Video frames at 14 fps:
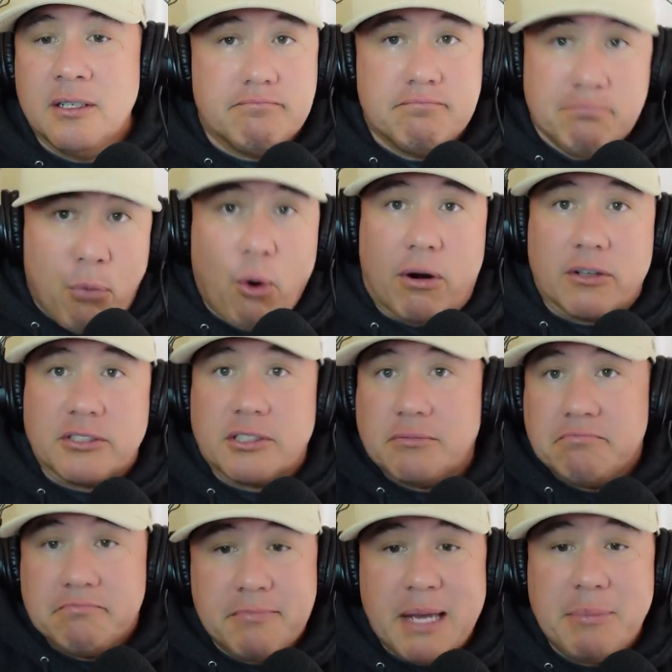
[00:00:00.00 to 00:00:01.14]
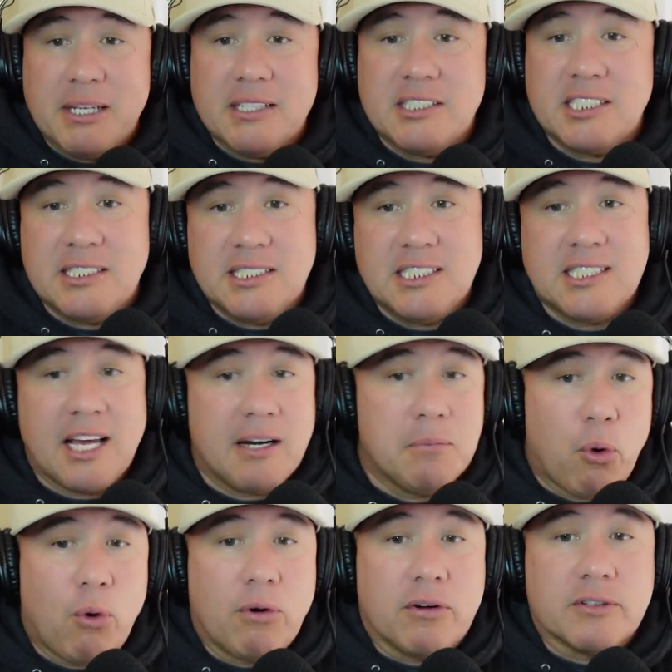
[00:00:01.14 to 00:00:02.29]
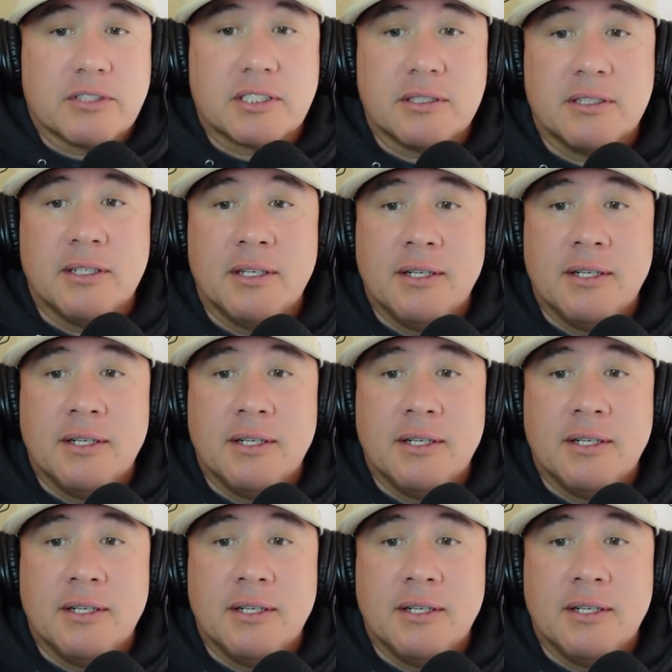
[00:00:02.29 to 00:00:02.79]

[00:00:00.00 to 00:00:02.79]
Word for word: Morals, maybe a set of morals.